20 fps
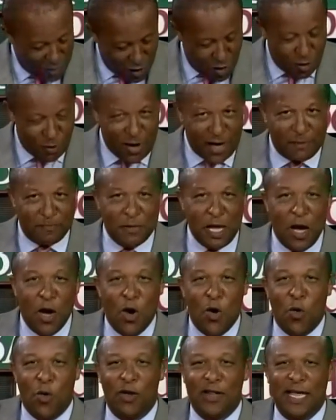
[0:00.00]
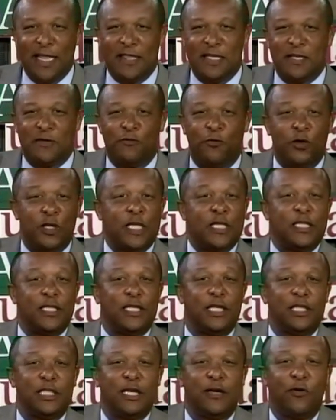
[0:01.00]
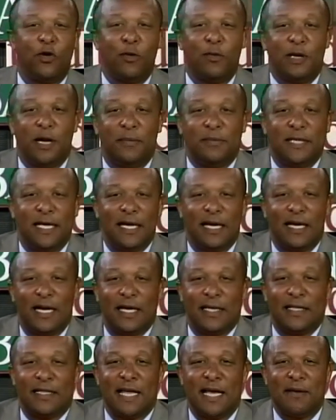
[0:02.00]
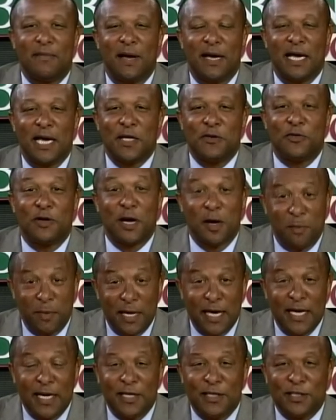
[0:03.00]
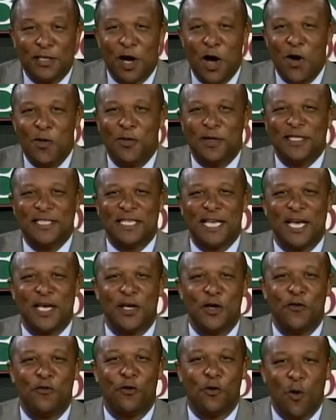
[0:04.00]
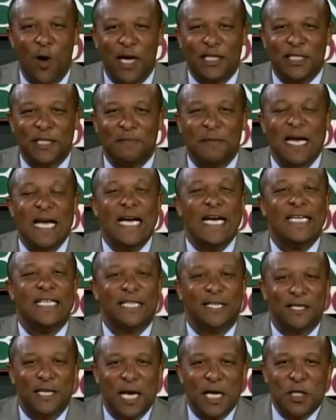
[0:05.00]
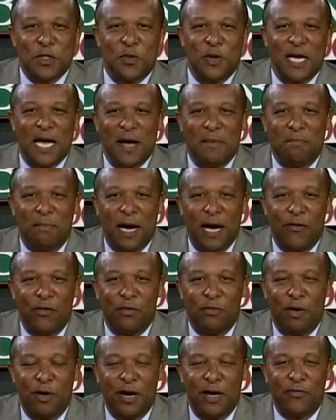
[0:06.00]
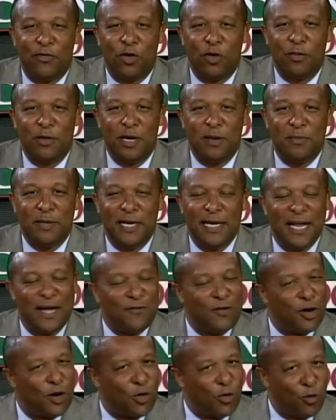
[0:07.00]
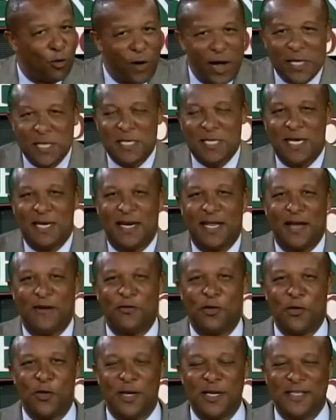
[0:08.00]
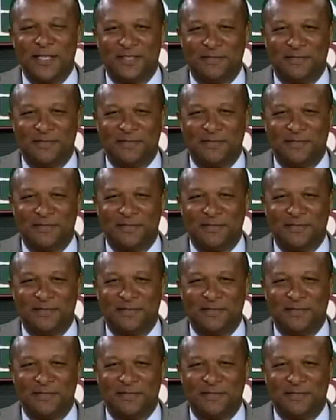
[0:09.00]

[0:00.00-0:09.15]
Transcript: All right. Well, that's it for this edition of Urban Update. I'd like to thank my guests for coming in, and as always, thank you for watching. Until next week, I'm Byron Barnett for Urban Update. Have a great Sunday, everyone.